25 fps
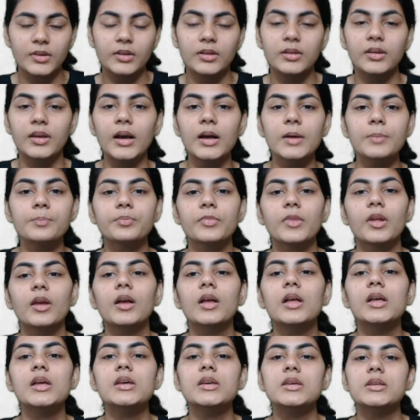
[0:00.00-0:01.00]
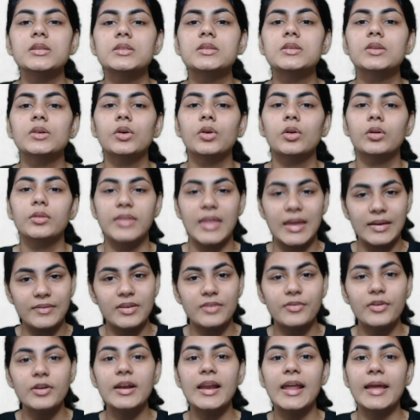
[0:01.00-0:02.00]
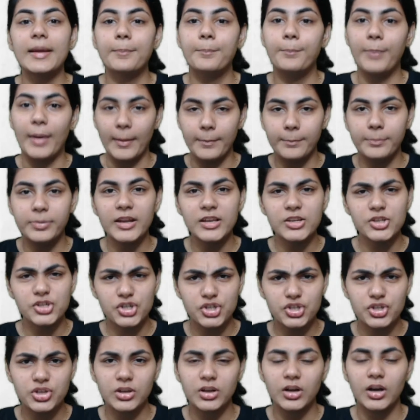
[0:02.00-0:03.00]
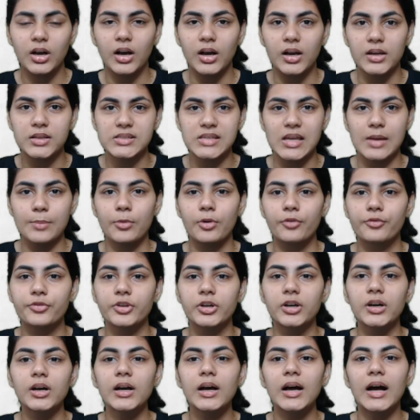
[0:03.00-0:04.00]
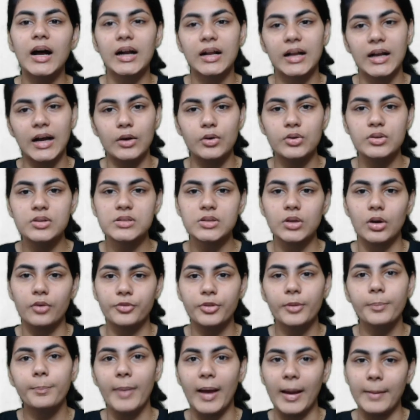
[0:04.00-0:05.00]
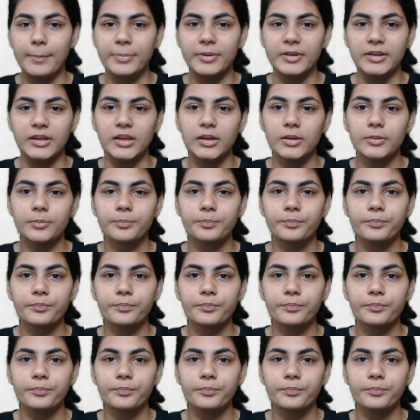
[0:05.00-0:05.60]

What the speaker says: Yeah, so they have even like published some of the accounts of the papyri.